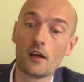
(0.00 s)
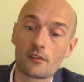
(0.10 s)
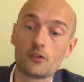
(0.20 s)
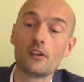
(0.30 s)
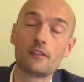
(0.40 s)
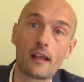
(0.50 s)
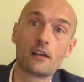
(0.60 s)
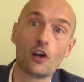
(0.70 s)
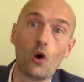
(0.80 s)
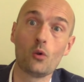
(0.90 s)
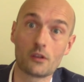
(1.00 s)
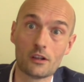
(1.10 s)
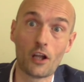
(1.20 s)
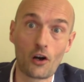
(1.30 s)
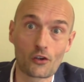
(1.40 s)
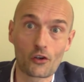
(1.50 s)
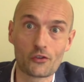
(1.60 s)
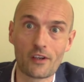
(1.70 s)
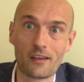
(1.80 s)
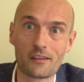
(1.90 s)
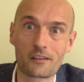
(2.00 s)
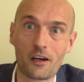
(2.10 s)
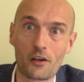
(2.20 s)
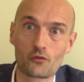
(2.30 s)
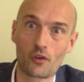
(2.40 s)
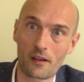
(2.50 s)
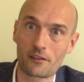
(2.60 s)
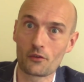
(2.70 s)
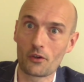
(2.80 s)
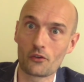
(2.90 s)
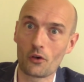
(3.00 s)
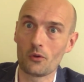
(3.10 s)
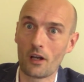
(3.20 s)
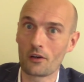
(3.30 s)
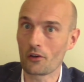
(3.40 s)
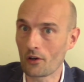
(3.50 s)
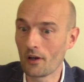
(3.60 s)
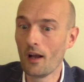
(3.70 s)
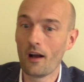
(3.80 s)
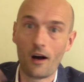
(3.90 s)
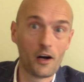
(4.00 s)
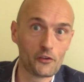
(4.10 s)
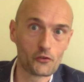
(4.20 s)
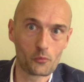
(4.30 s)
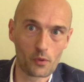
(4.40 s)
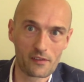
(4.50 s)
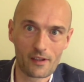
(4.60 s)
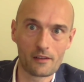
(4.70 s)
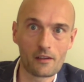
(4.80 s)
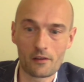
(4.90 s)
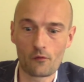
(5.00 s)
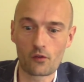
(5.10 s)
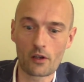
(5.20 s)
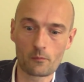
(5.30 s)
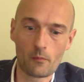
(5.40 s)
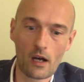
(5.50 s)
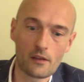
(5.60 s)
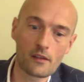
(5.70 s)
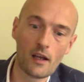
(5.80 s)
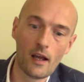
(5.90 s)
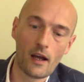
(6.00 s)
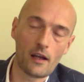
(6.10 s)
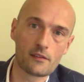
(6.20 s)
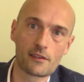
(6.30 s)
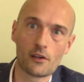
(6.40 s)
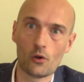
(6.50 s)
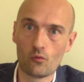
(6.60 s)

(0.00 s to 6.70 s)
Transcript: so that they can hold longer dated contracts. So they're no longer 100% in the front month. And so